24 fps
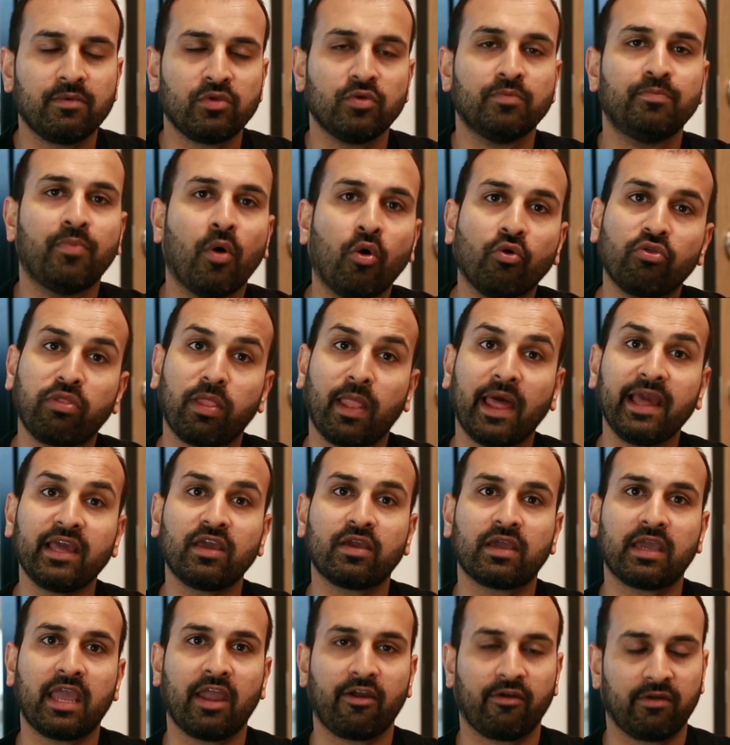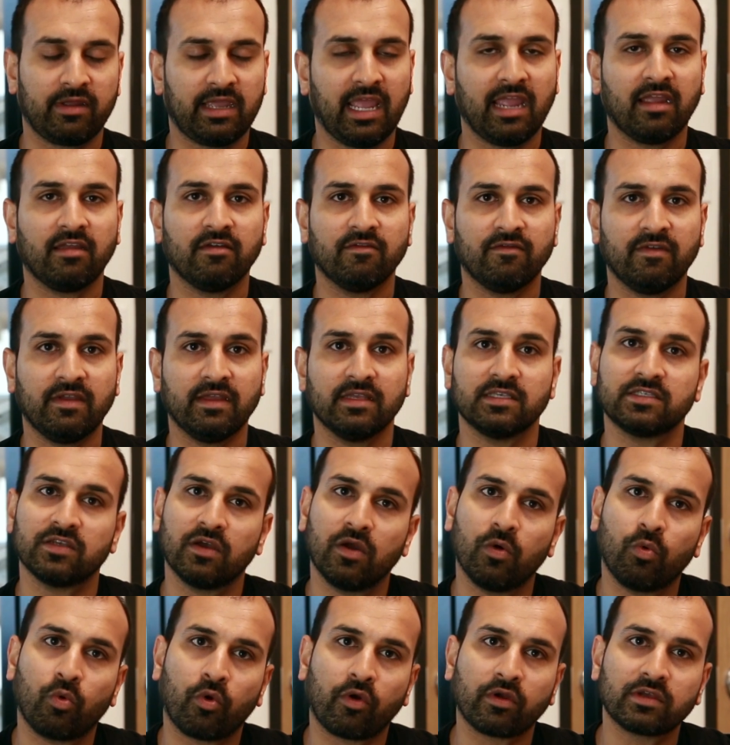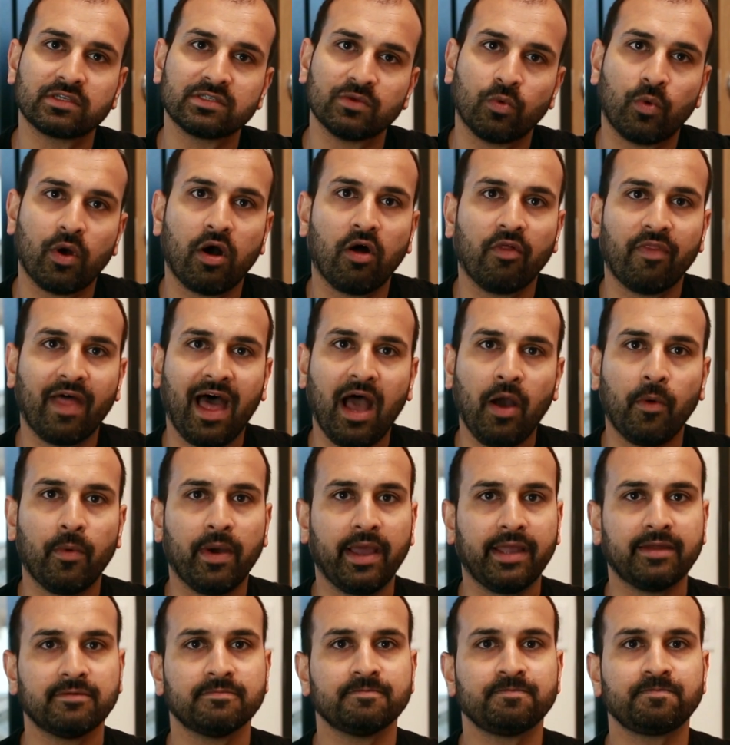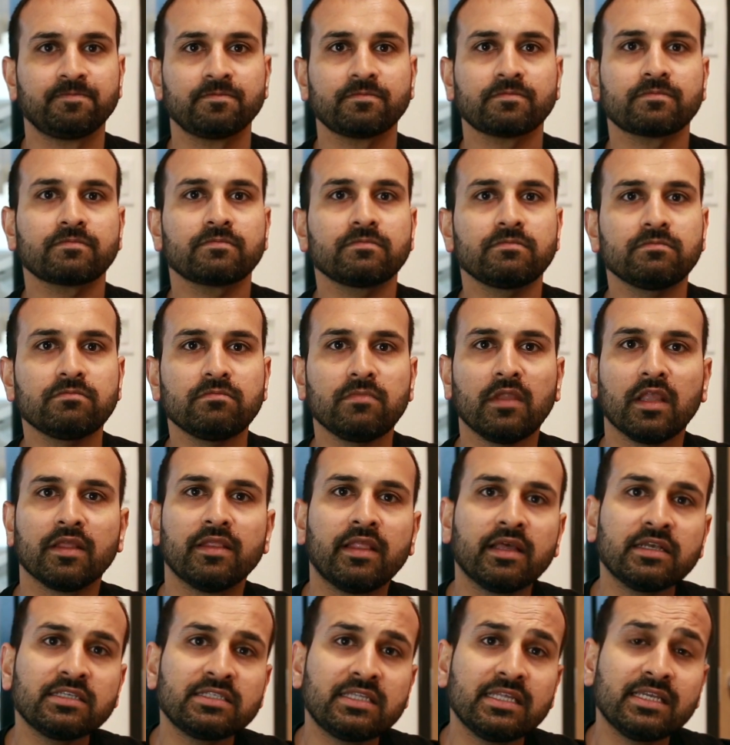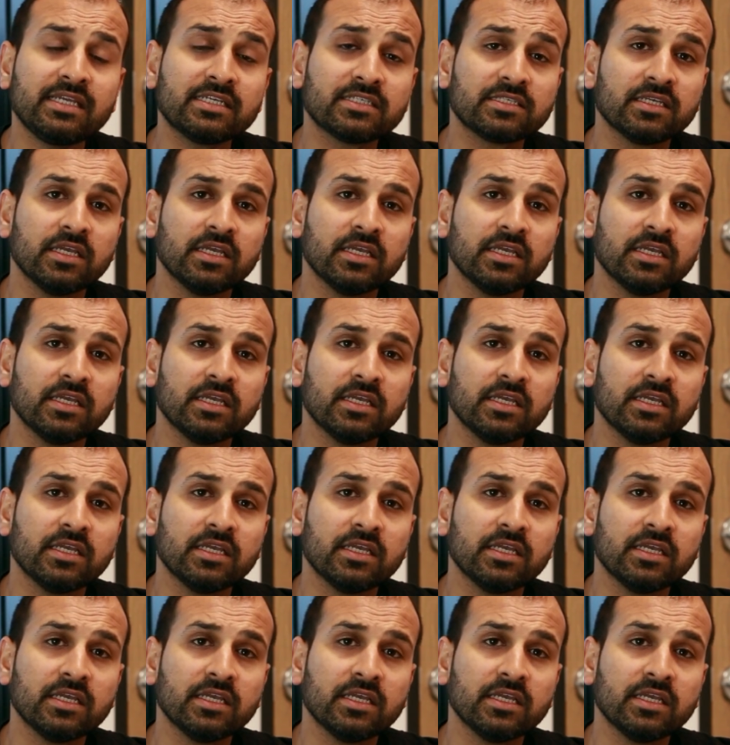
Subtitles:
you both like Gary Vee, so it works well that way. The next thing